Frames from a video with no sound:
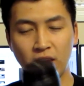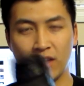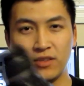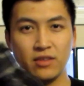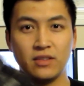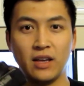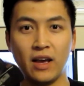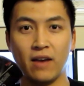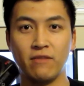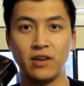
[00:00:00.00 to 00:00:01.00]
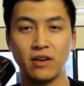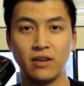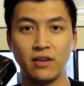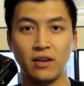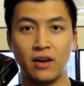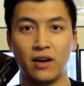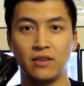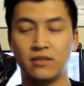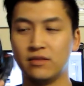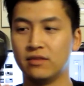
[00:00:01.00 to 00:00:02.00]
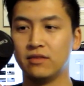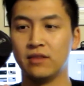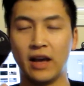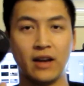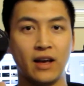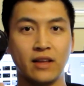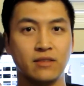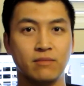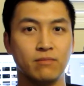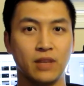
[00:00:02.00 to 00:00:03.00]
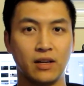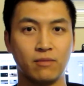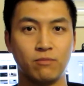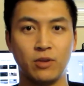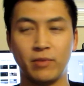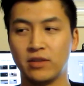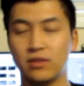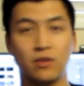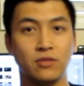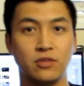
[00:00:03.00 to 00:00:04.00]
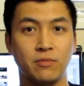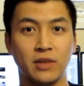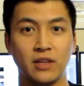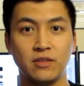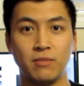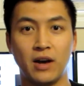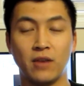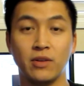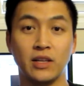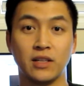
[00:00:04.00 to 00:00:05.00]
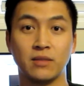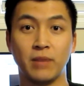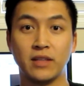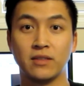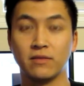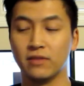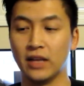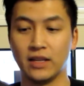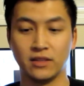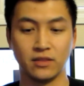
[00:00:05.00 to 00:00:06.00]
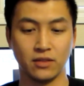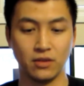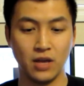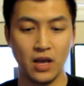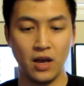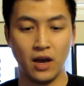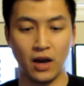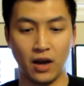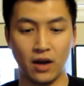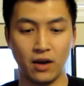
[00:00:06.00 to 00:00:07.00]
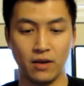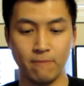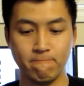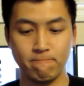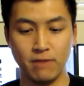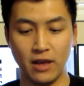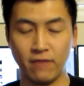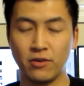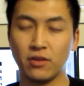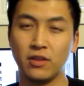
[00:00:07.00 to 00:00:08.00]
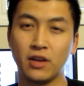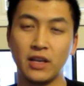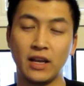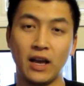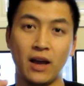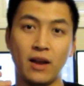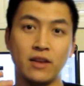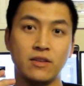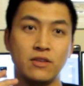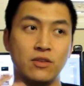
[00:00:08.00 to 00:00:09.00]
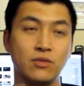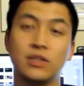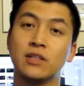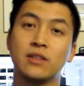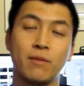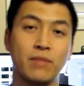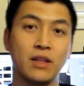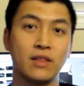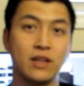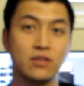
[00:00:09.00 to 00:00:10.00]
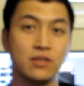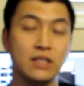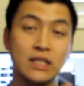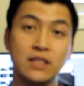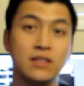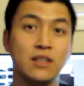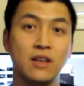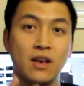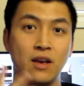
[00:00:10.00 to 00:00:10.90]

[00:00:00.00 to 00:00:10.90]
it's just heavier, and it has like pretty much no zoom unless you buy a really expensive lens. So if you're looking at using something that's just easy,